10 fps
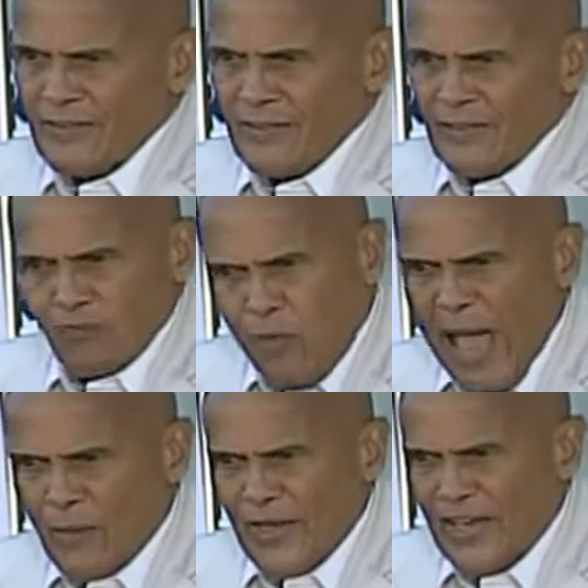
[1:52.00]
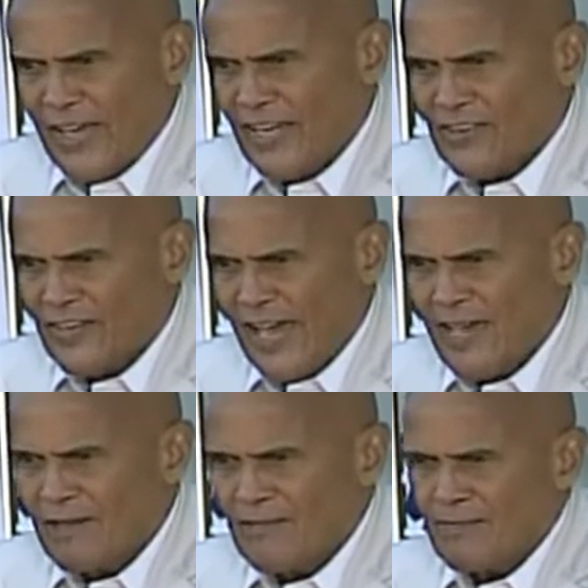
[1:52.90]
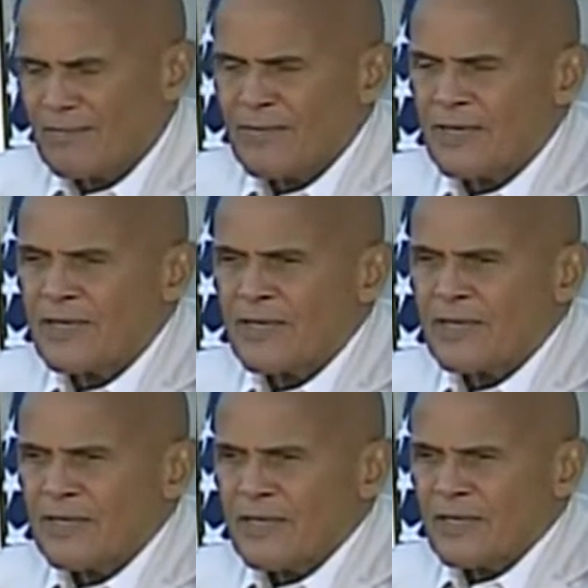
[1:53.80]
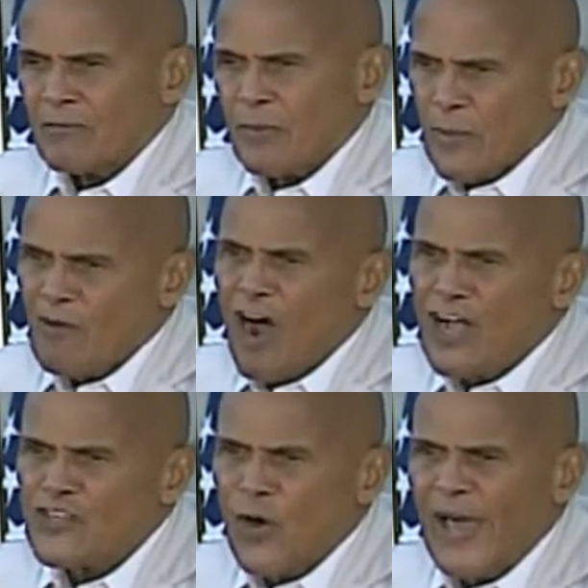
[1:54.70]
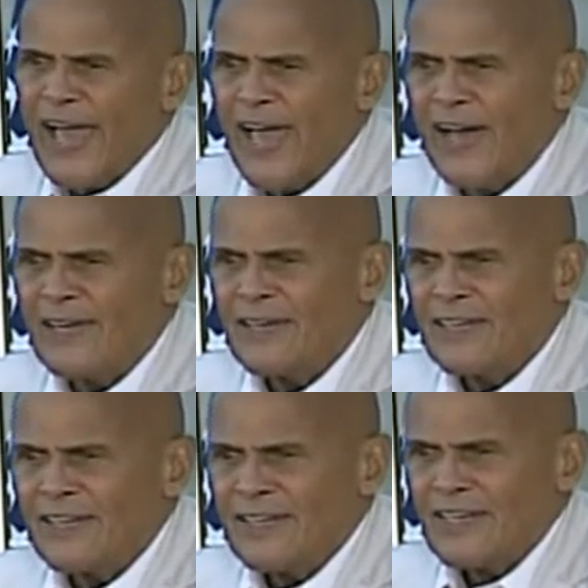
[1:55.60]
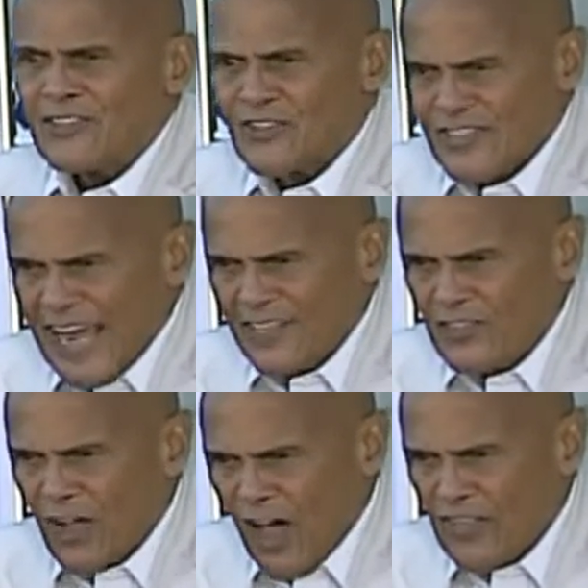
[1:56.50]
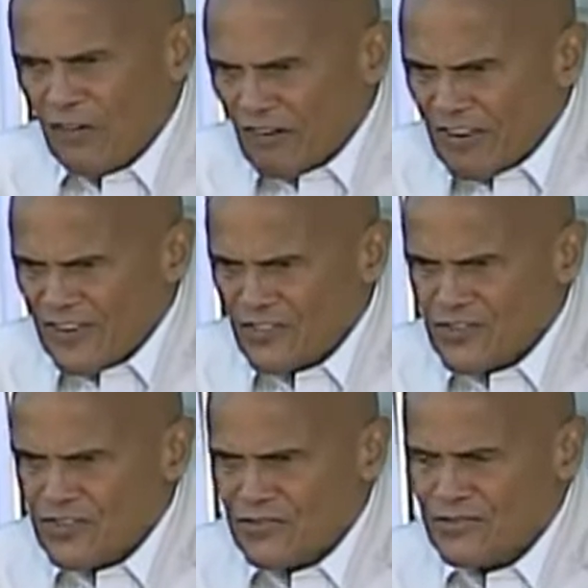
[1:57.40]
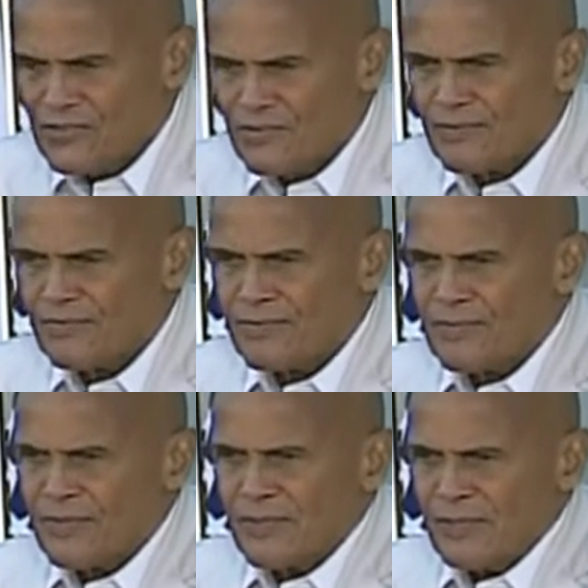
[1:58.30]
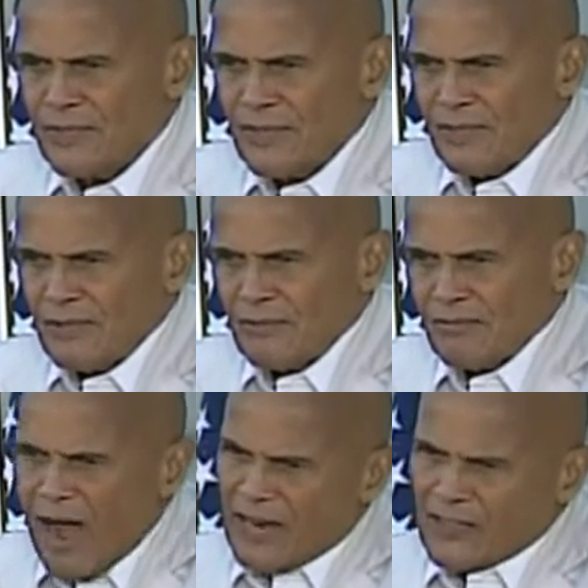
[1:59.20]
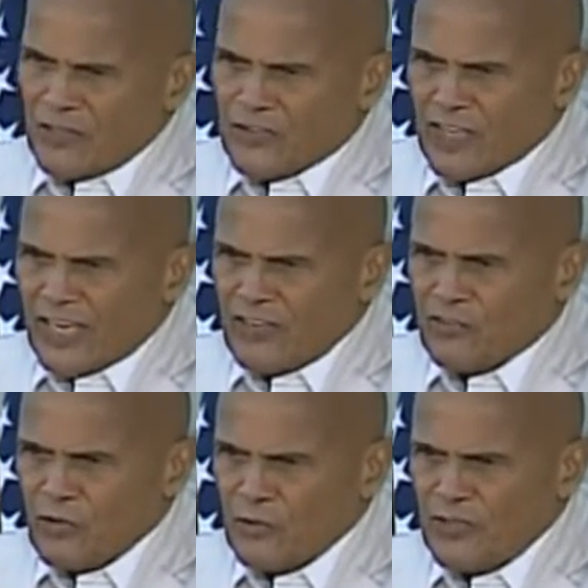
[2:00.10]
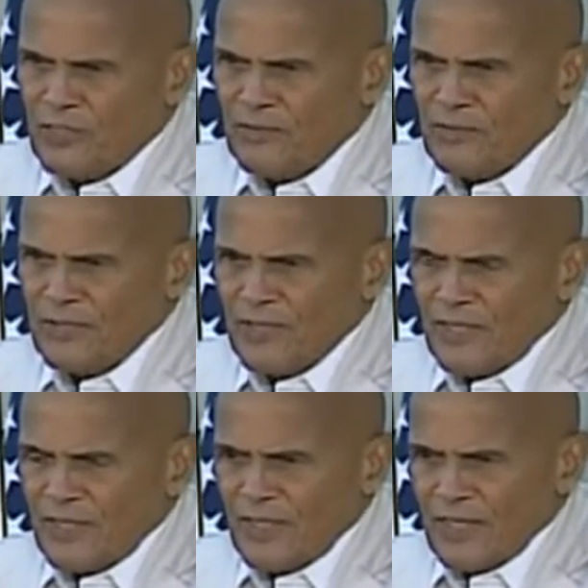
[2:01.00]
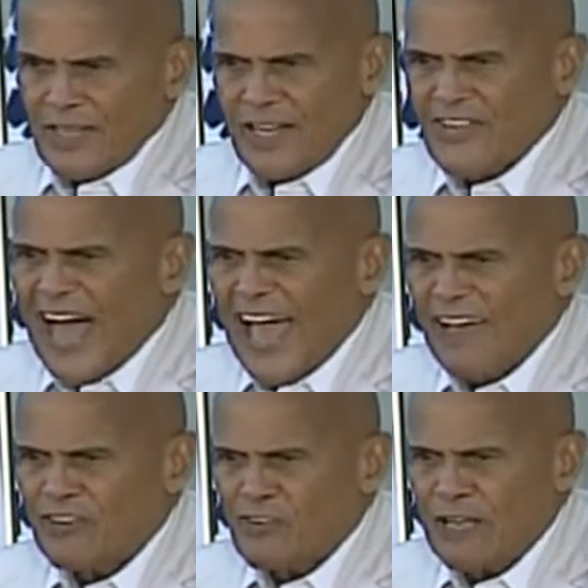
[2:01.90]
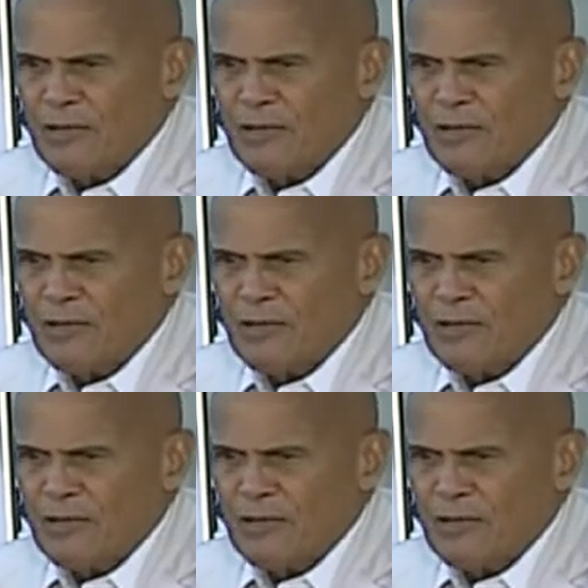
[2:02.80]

of why we are here today. But we are also here to tend to other grievances. Martin Luther King Jr., in his I Have a Dream